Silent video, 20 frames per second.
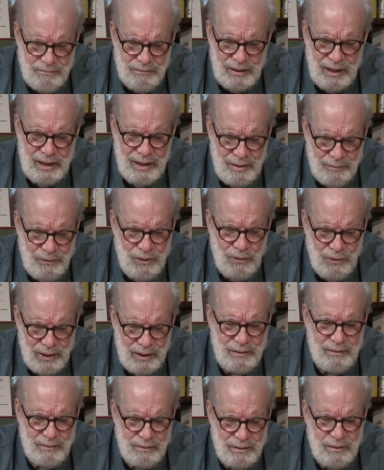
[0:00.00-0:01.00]
I am
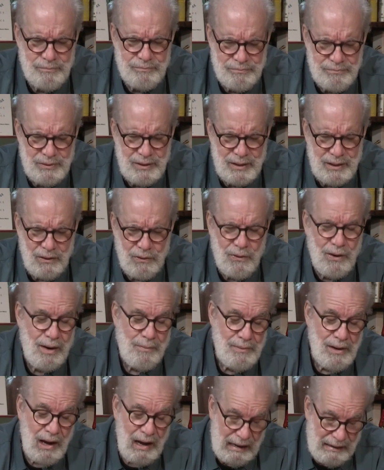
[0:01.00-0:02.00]
going. I'm putting, or
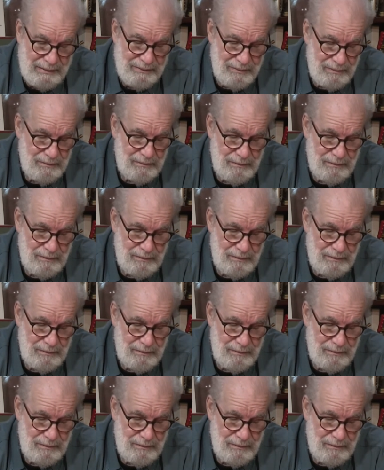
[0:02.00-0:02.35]
I'm not.